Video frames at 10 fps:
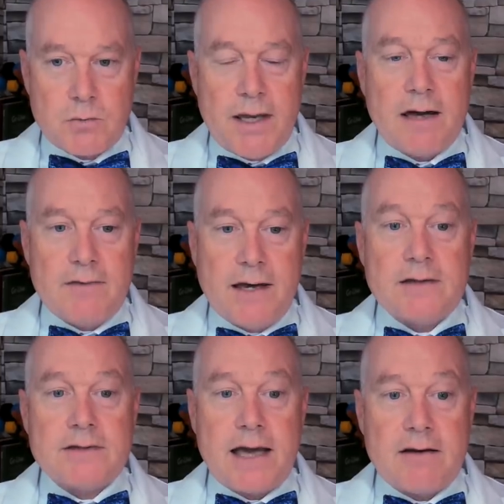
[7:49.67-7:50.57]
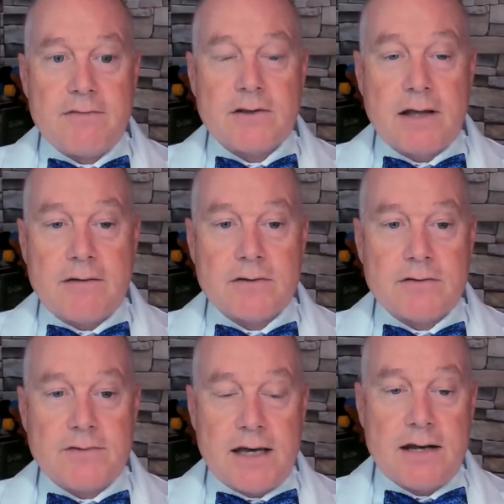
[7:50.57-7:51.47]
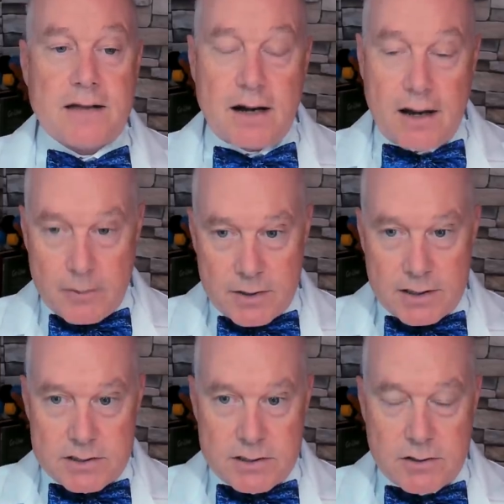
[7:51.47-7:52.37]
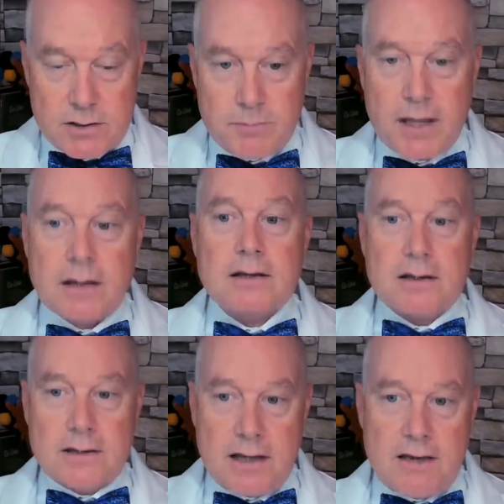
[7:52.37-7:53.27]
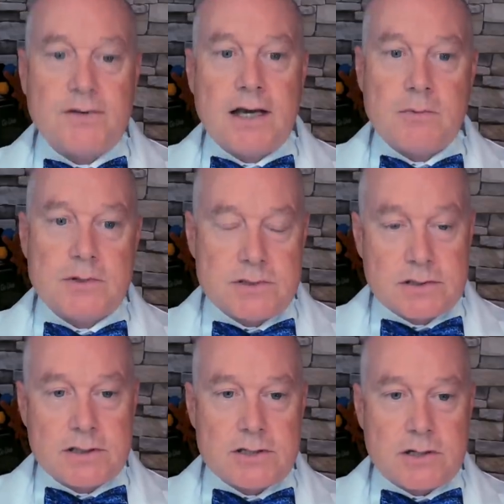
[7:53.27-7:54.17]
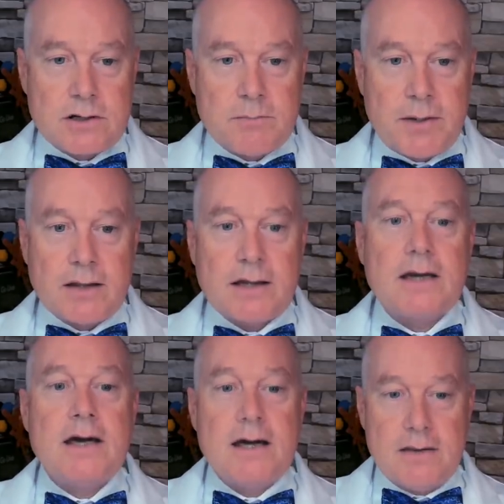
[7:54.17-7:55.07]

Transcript: We have yet to have the level of data that I would consider compelling, that the FDA would consider compelling,